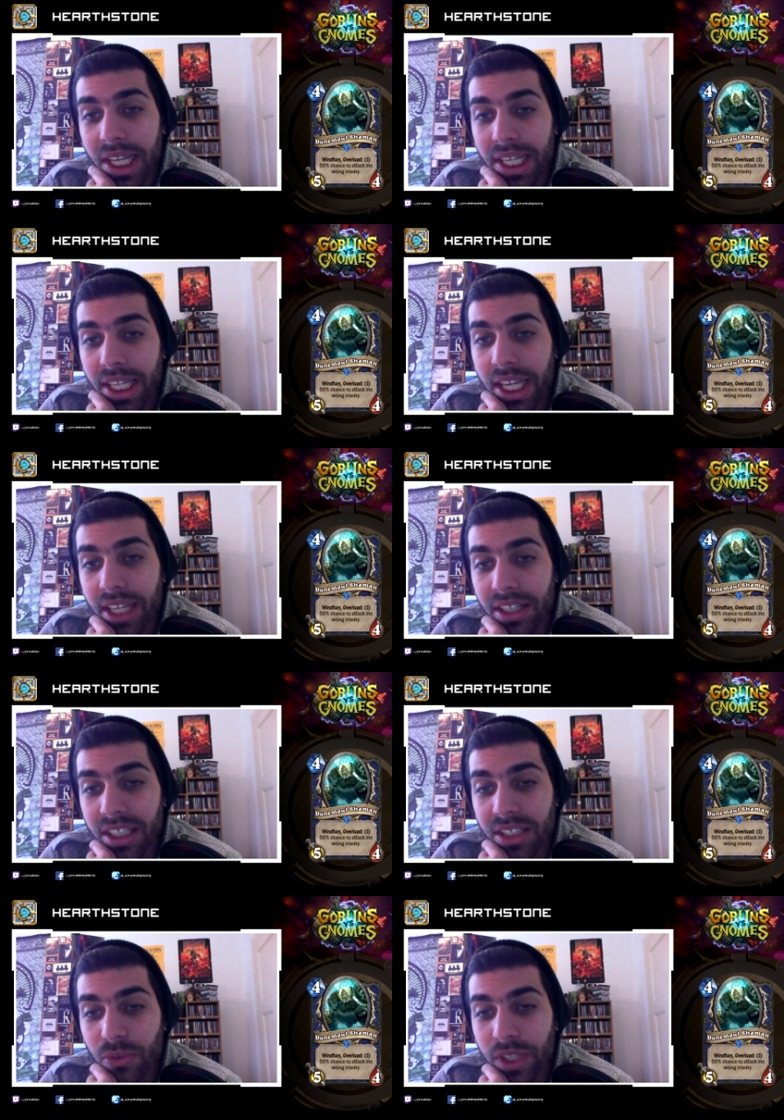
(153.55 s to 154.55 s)
yeah,
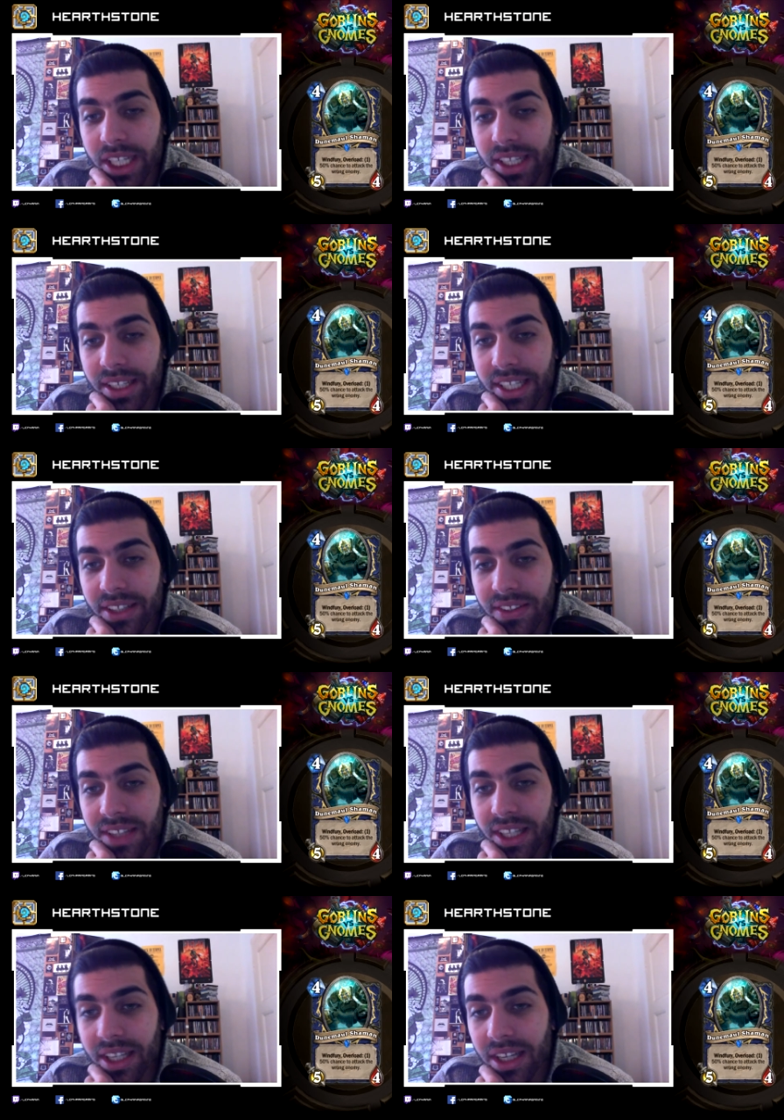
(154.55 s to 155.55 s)
it really needs
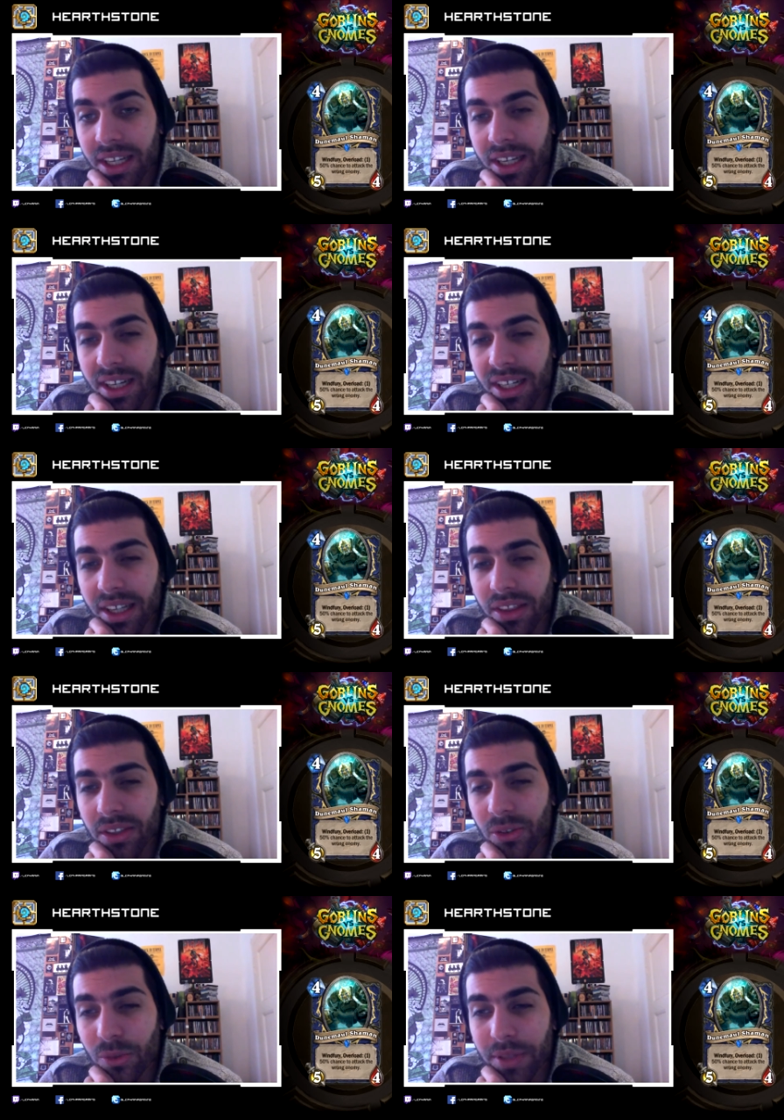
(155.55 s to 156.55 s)
the
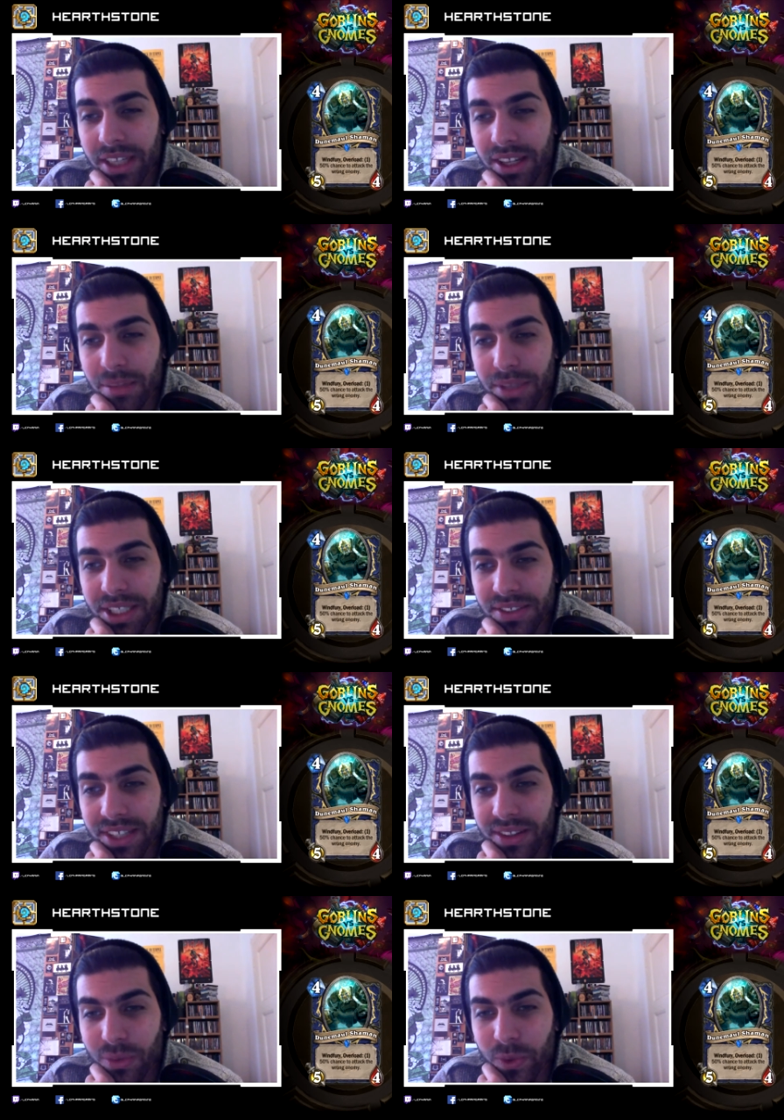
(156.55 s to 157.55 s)
drawback that it might
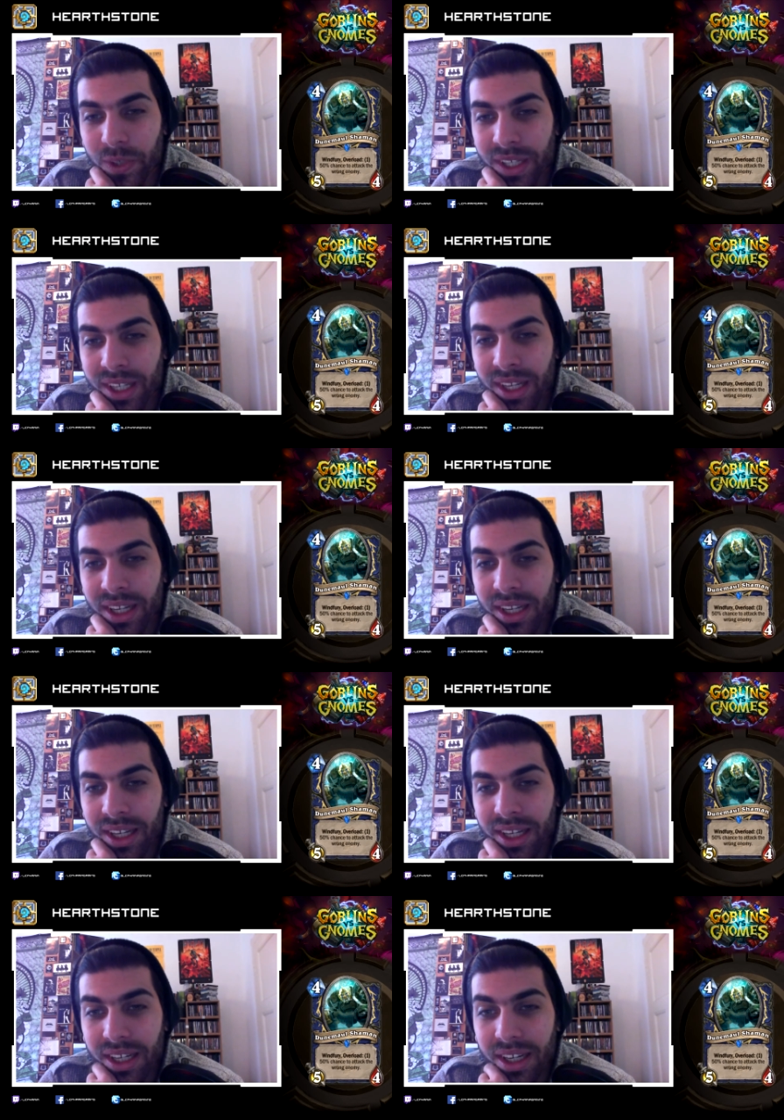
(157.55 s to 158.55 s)
attack the wrong
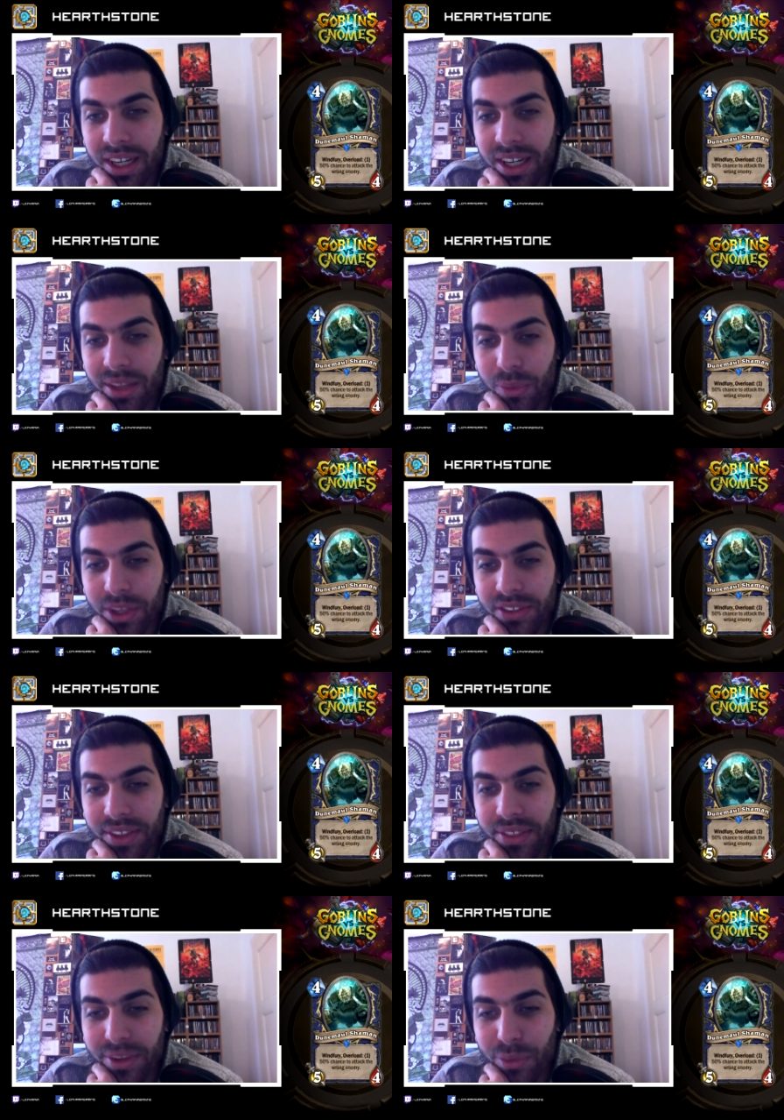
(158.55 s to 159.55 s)
guy. Otherwise,
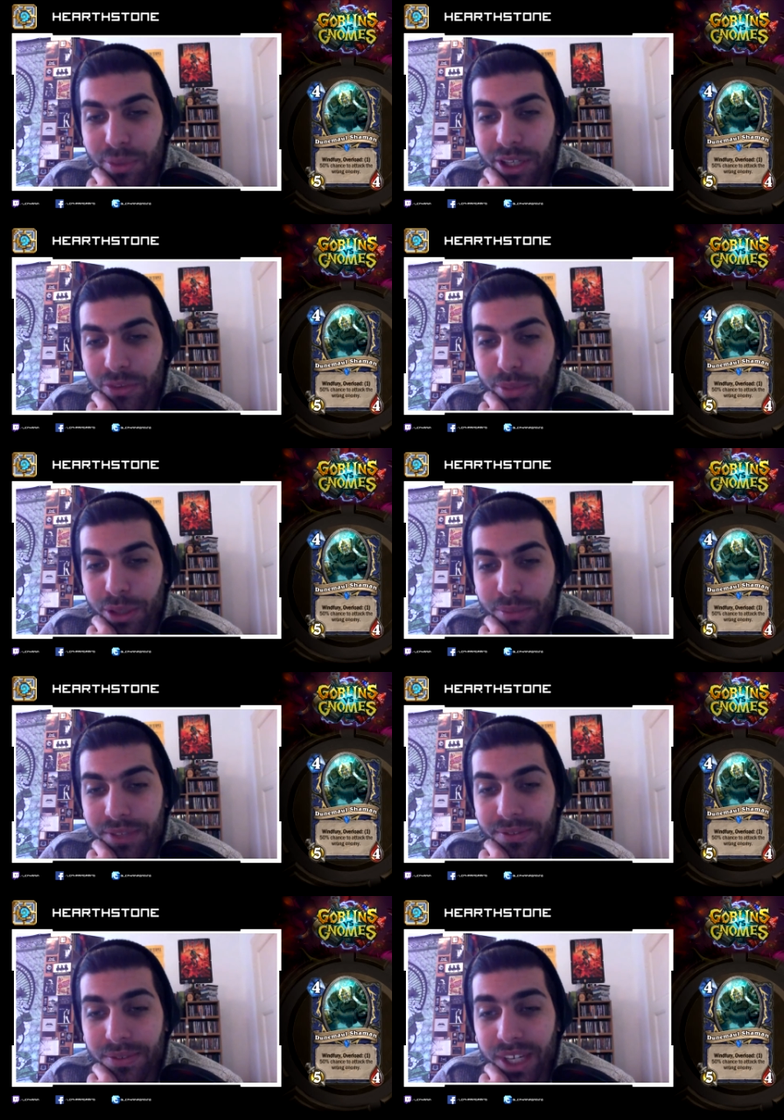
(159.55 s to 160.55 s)
that thing would be overpowered. But
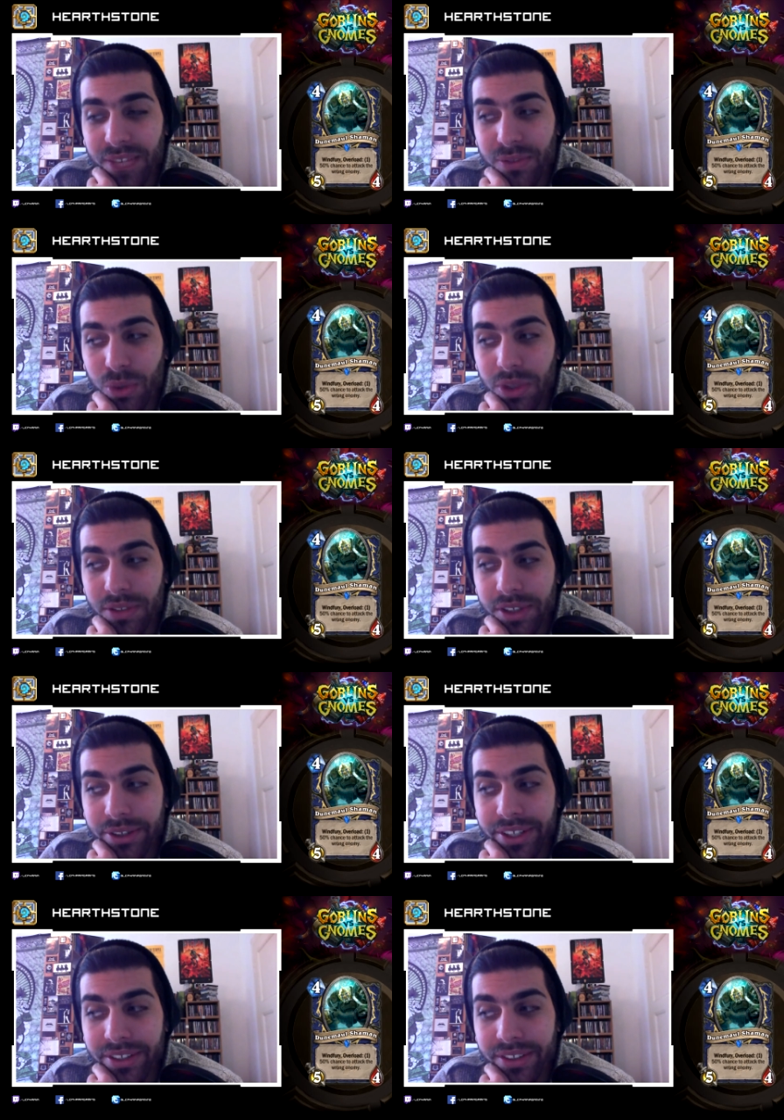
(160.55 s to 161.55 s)
5/4 Wind
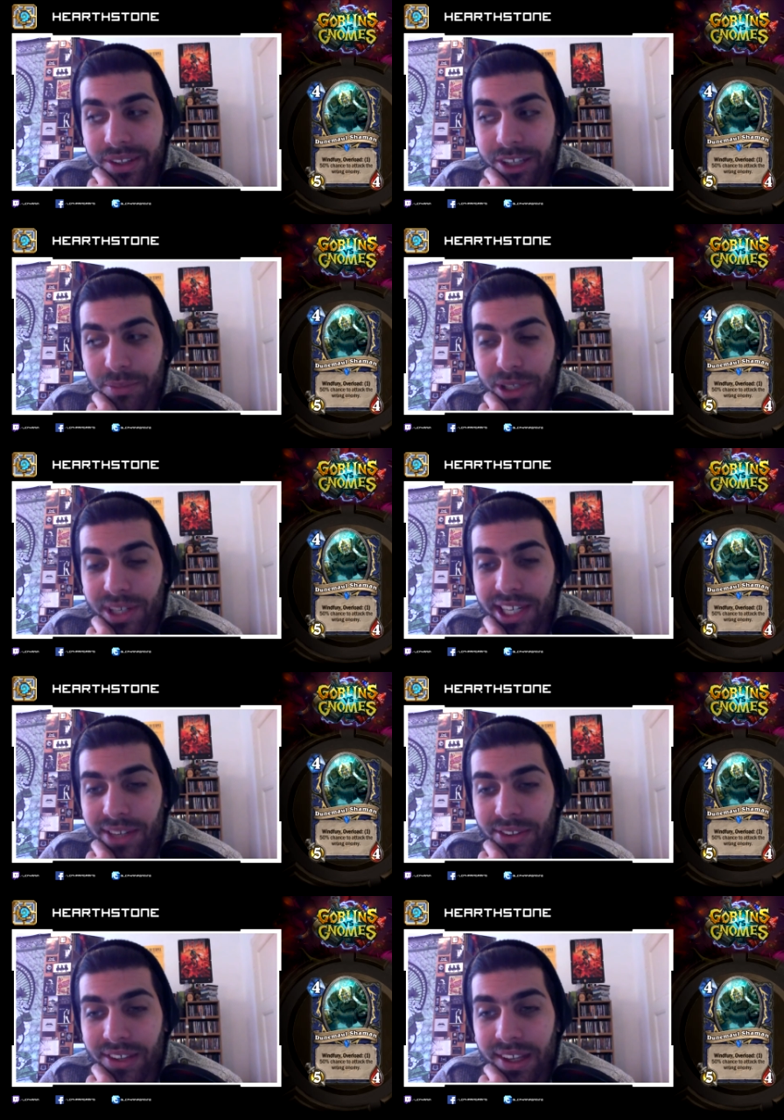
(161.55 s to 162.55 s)
Fury is a powerhouse.